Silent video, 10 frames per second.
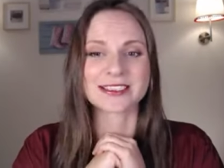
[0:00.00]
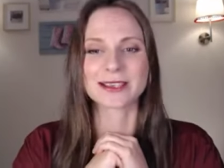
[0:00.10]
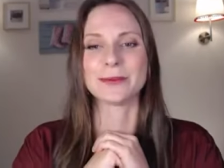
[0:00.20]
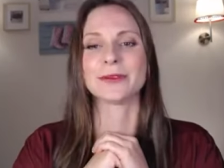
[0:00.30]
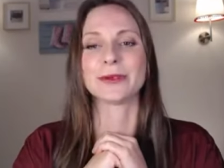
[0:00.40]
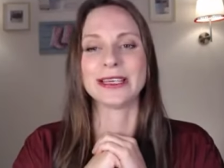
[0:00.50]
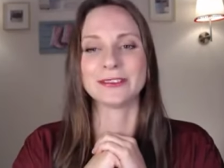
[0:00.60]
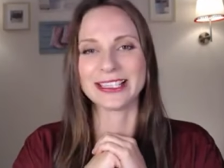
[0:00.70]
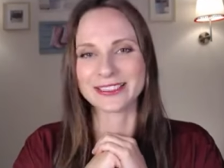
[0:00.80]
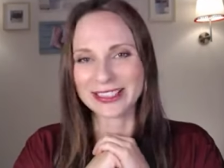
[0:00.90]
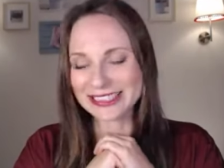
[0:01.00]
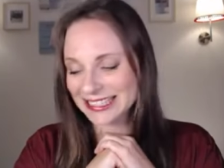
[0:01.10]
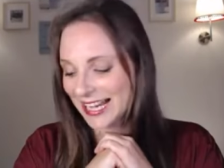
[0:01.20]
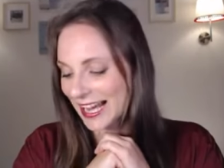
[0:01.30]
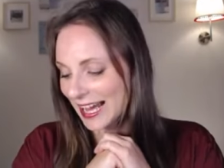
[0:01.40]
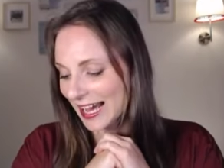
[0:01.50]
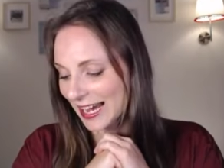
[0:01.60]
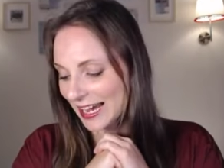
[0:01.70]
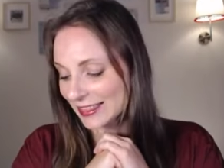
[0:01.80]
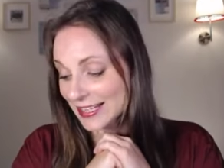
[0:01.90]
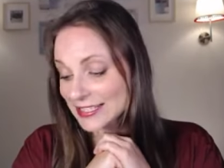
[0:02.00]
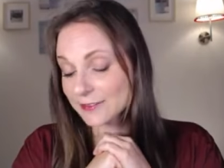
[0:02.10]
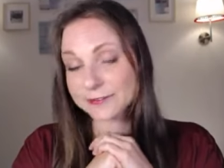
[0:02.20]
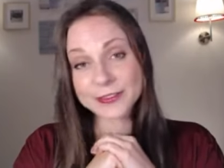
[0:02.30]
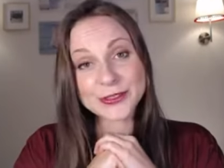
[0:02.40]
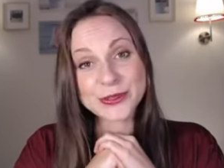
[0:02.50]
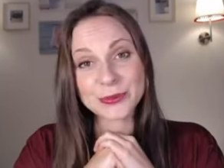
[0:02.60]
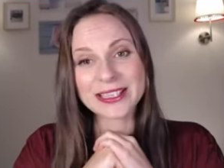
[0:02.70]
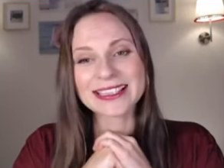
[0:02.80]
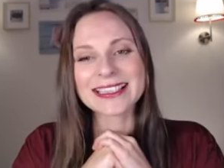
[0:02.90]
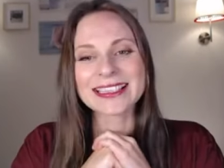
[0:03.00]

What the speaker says: So it's been really, really great. That's the first one.